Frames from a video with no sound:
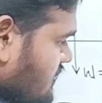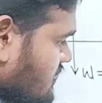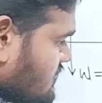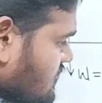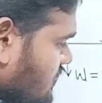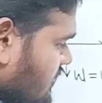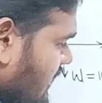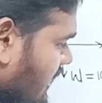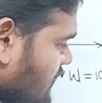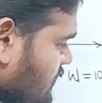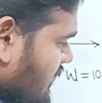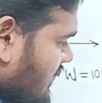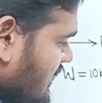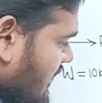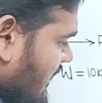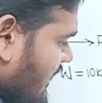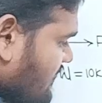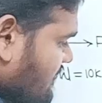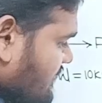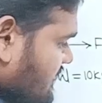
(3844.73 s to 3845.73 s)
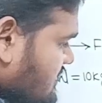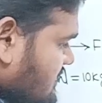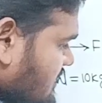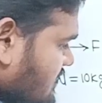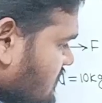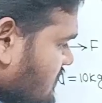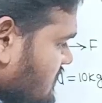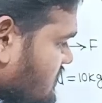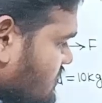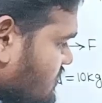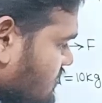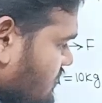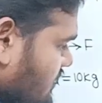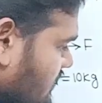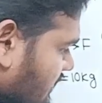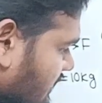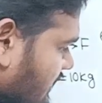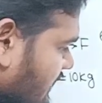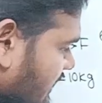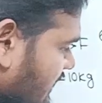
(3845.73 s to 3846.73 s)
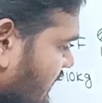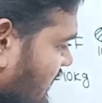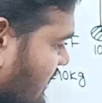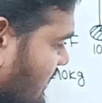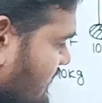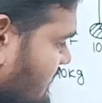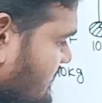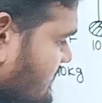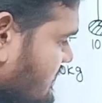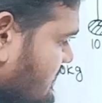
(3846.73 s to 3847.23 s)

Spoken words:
So capital F is equals to T